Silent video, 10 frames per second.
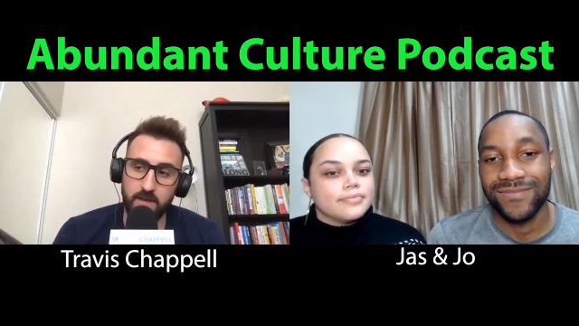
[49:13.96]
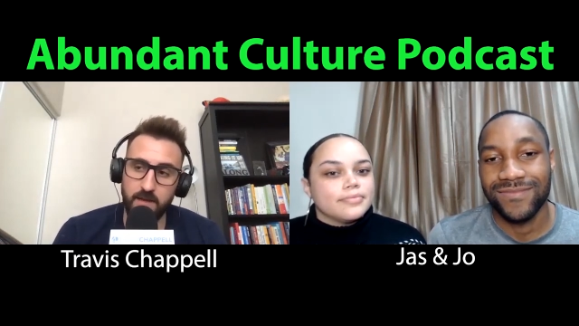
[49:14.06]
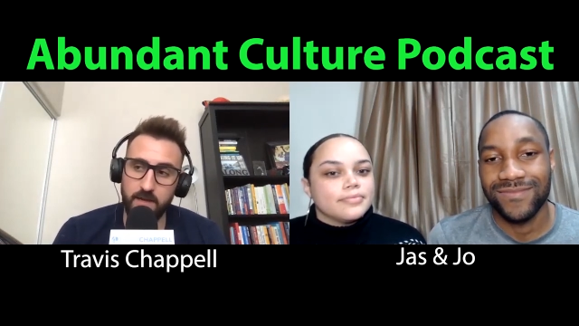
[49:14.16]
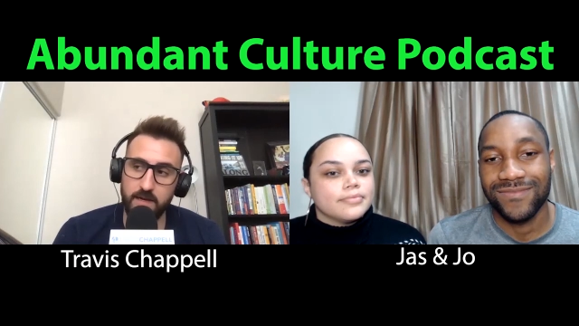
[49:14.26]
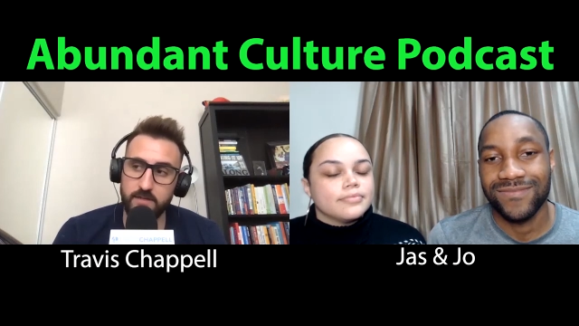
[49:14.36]

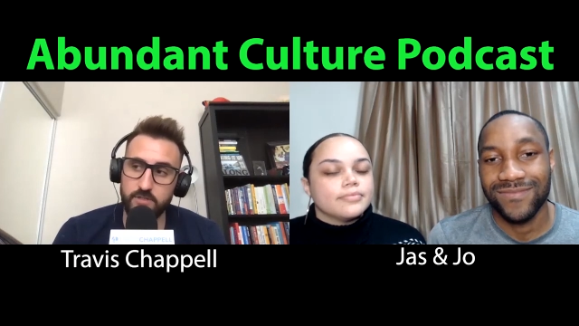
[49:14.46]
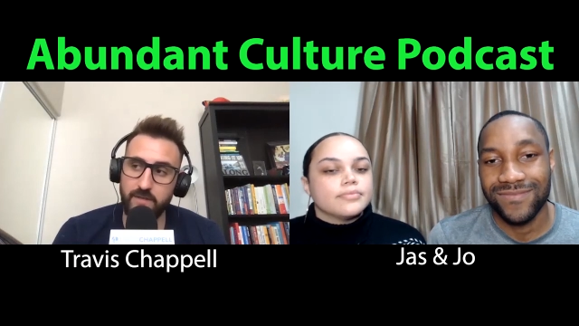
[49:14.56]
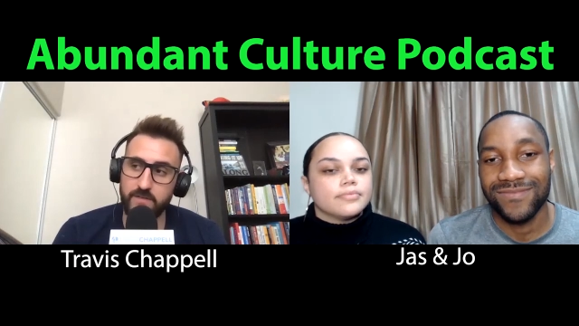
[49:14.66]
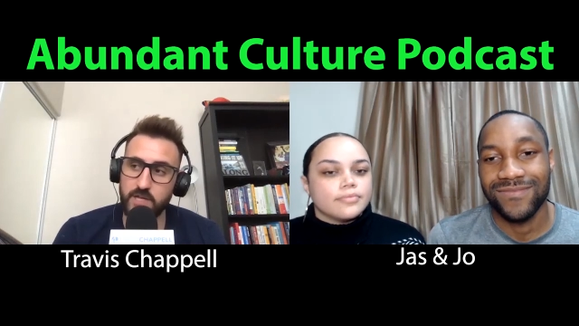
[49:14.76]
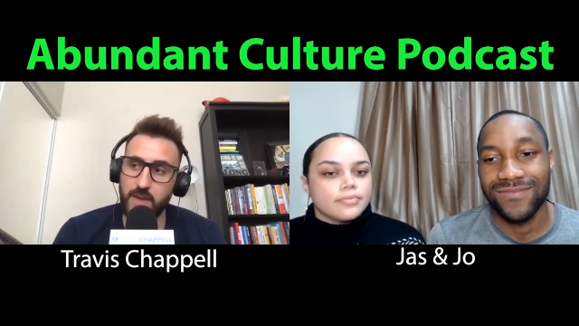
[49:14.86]
Speaker 1: uh,
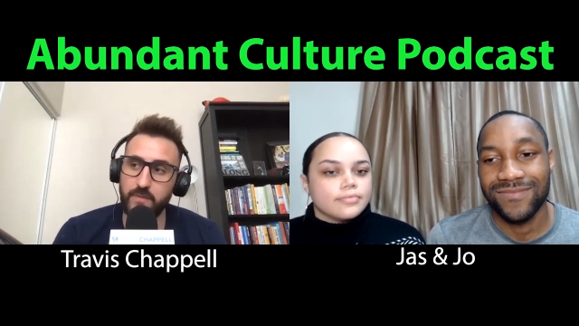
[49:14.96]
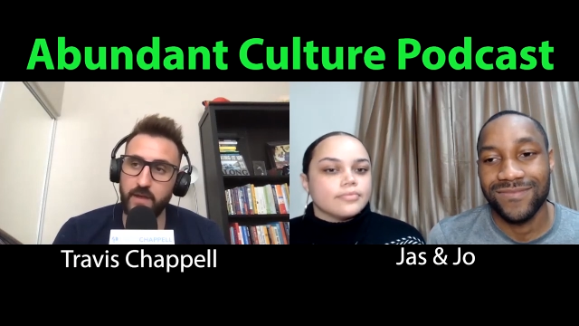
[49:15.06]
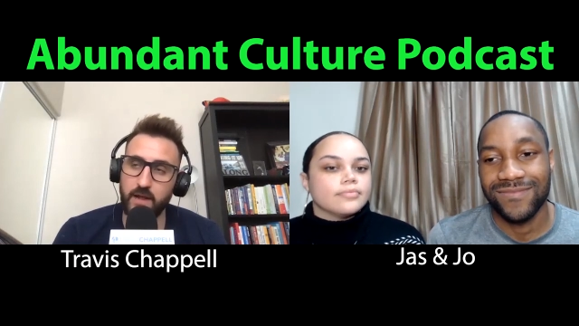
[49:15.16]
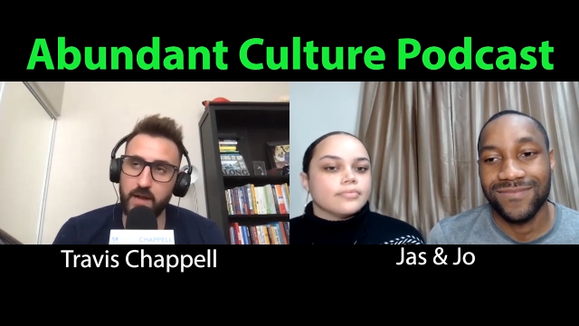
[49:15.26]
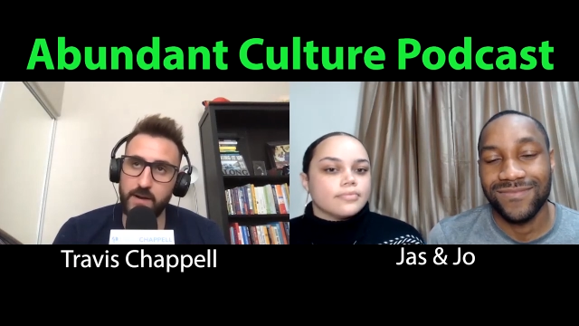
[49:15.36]

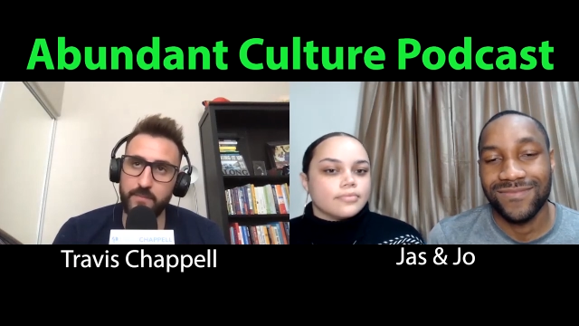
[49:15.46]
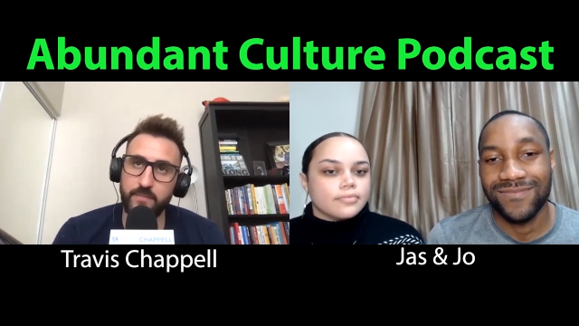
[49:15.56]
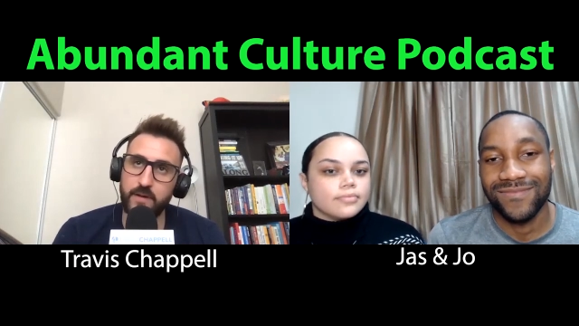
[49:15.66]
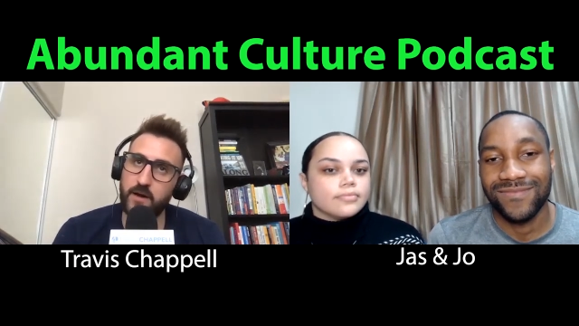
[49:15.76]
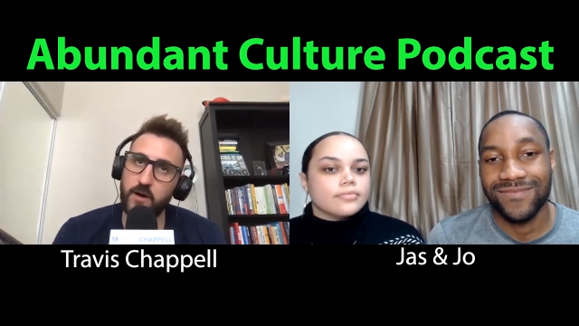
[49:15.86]
travischappell.com.
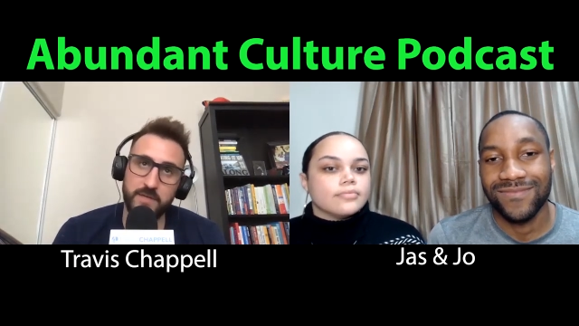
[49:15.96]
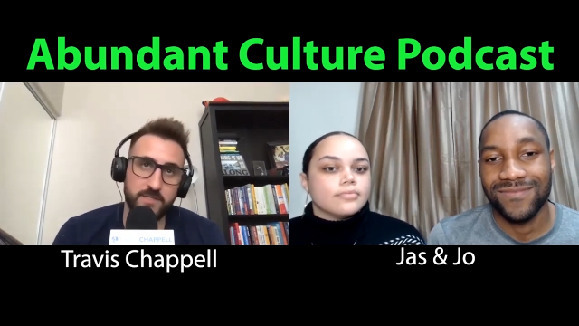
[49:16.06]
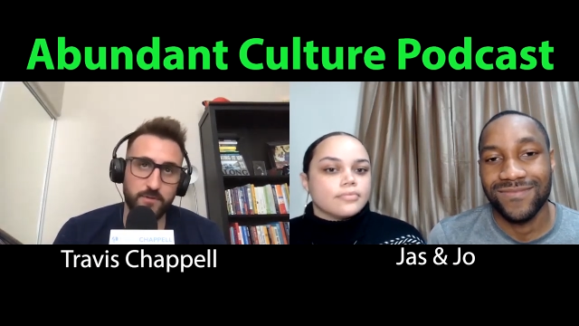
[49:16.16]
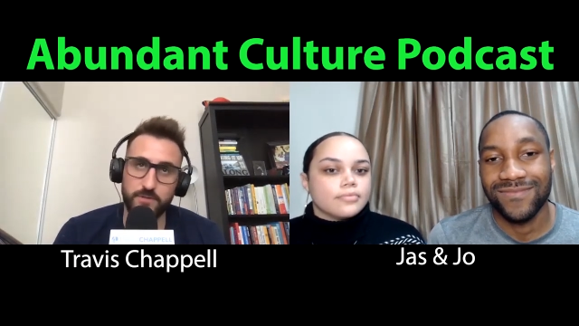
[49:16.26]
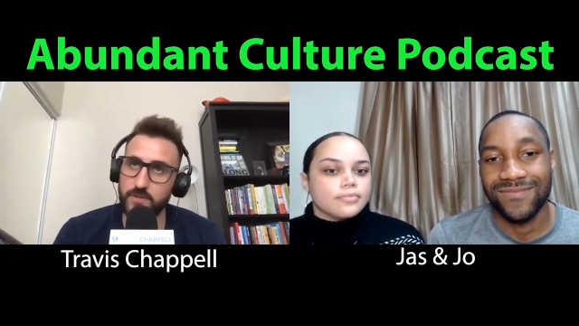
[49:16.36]
Uh, all my
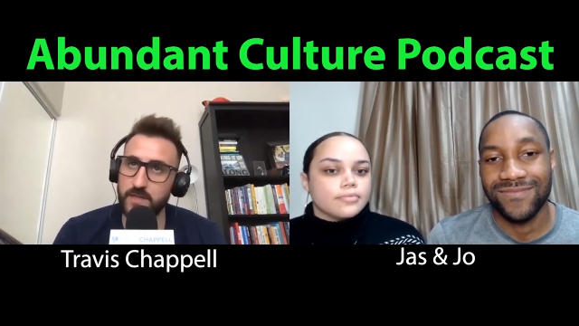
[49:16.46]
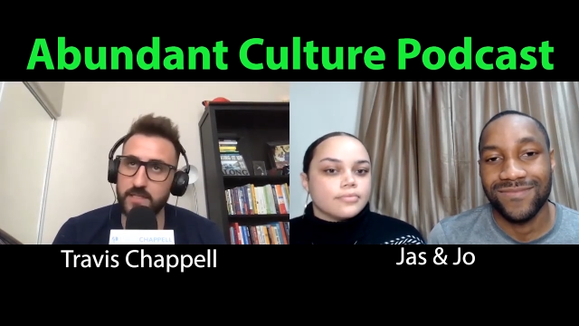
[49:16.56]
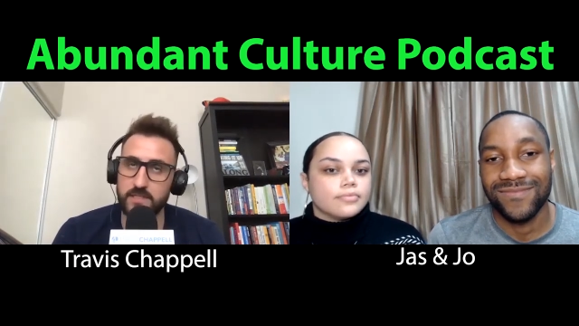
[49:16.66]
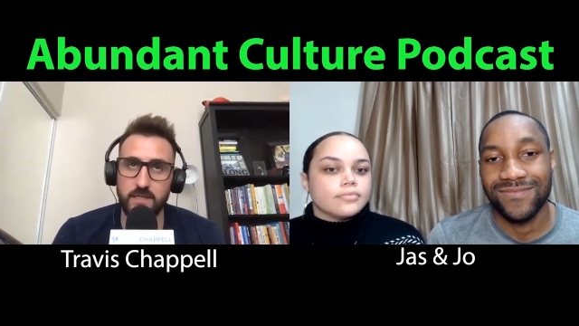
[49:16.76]
social links.